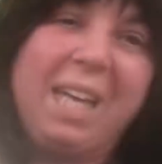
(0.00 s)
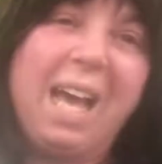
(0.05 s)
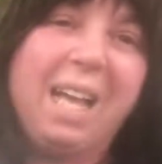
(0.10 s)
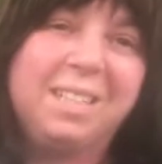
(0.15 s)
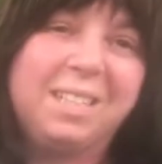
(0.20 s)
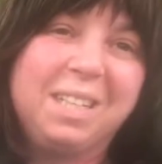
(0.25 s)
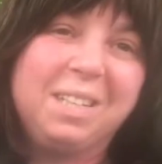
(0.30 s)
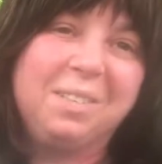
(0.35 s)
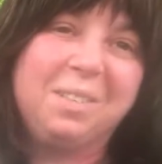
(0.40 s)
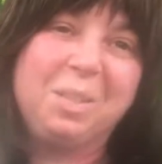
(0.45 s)

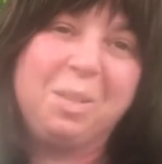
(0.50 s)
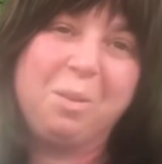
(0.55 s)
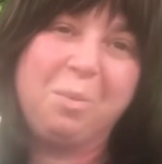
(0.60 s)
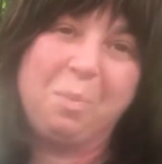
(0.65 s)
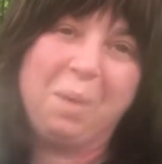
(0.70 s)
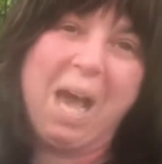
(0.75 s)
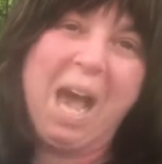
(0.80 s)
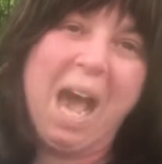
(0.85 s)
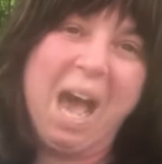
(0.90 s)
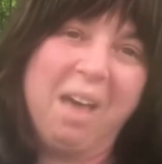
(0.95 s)
gets into the
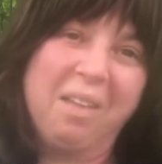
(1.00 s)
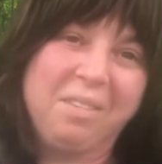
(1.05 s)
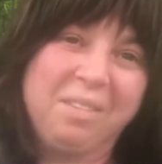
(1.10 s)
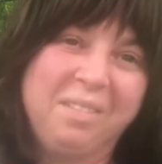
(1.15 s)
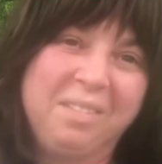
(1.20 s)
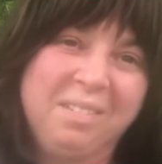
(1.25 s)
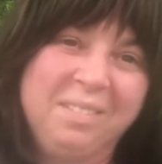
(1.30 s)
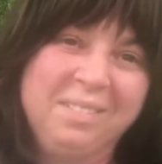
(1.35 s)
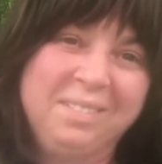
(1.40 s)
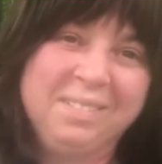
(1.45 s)
bath.
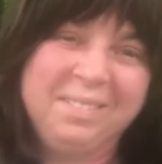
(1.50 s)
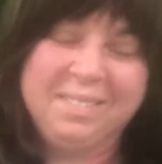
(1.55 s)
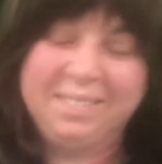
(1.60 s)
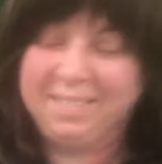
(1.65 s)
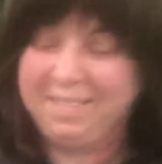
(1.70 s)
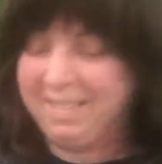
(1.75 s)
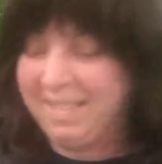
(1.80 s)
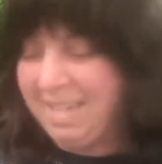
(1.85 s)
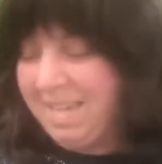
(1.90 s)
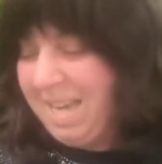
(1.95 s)

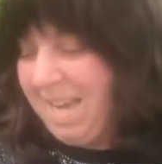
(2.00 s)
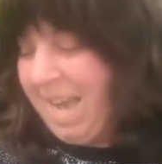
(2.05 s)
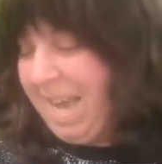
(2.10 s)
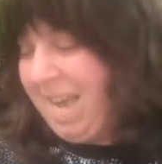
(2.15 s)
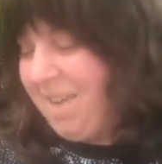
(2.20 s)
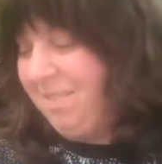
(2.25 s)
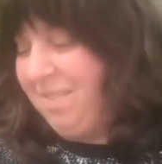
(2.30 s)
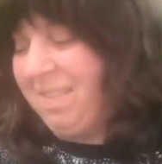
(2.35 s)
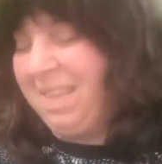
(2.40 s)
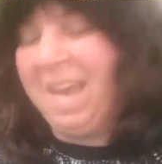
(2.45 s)

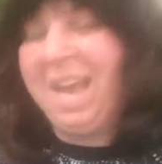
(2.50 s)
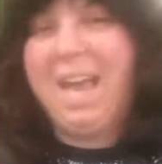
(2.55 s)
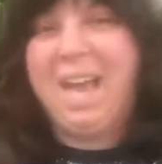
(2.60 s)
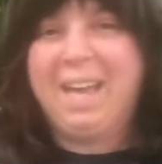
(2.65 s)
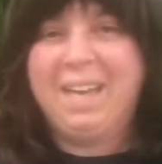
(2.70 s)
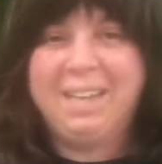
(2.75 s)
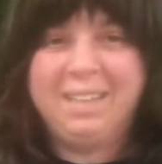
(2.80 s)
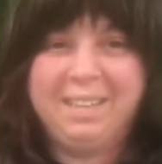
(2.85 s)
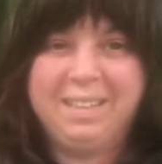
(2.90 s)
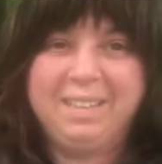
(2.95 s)
And
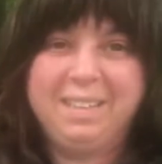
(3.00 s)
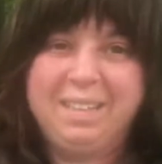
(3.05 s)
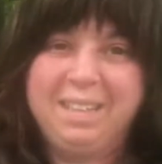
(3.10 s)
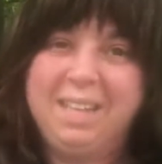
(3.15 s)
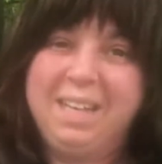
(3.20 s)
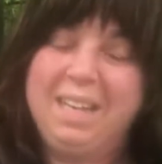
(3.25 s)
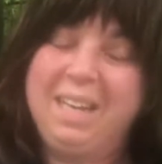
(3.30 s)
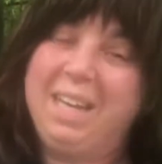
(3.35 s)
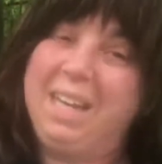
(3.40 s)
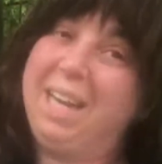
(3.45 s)
then,
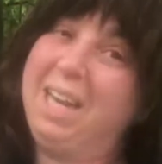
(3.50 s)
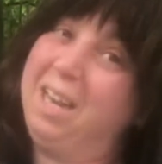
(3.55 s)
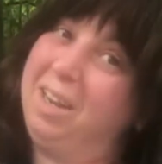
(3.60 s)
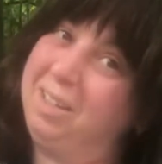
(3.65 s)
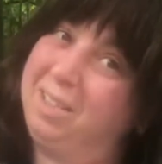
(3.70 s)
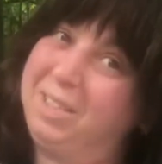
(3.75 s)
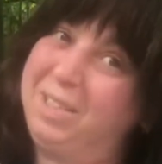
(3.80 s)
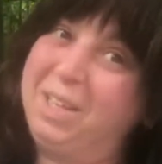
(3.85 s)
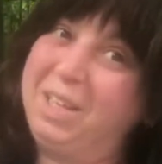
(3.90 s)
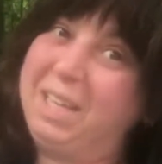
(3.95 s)

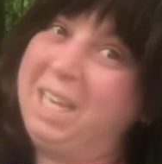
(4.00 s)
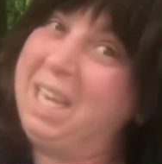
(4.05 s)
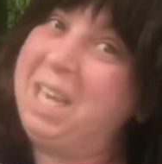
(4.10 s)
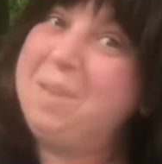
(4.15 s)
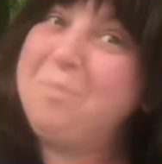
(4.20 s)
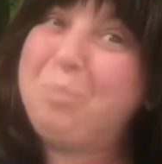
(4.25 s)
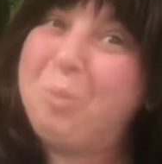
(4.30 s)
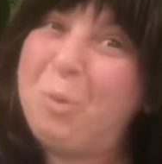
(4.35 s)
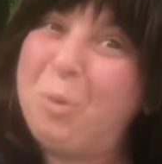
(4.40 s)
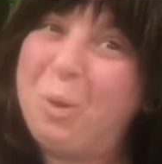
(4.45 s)
here's the
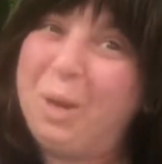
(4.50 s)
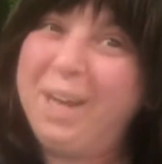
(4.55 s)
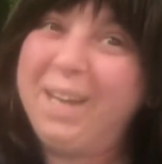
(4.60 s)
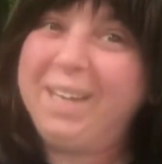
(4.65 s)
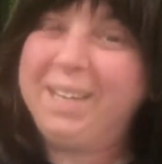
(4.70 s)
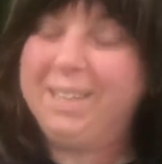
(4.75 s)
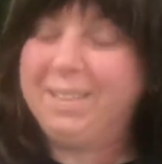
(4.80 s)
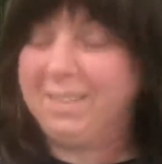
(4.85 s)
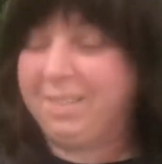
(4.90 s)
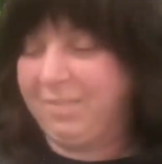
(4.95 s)
key
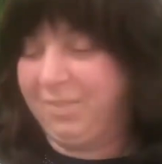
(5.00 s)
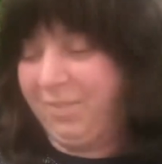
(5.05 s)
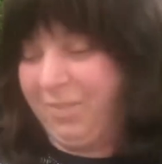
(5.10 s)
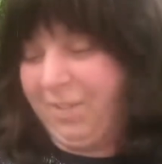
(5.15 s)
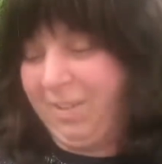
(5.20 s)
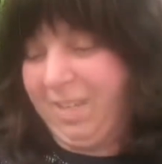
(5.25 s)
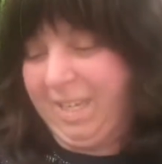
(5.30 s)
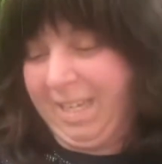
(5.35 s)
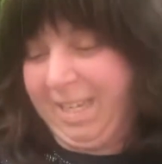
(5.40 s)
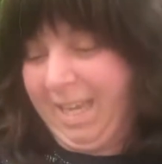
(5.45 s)
point
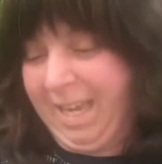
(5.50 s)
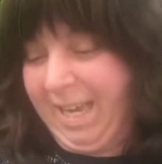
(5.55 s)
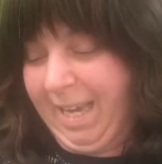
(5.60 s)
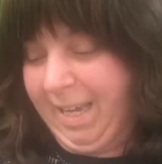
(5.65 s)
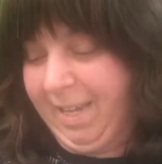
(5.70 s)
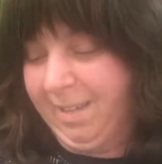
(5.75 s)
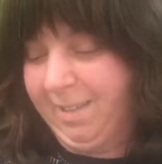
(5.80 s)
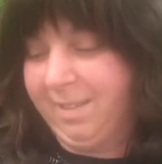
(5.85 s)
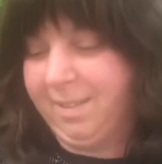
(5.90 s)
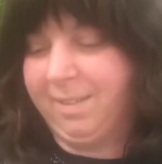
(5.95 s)
for the
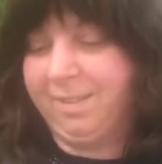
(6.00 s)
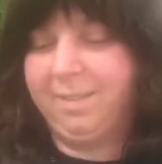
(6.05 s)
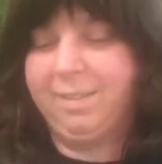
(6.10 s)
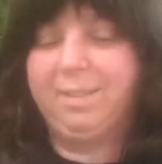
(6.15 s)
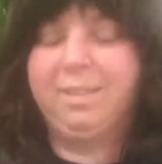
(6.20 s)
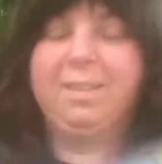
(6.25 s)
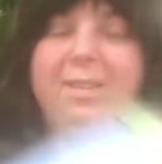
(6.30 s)
kids.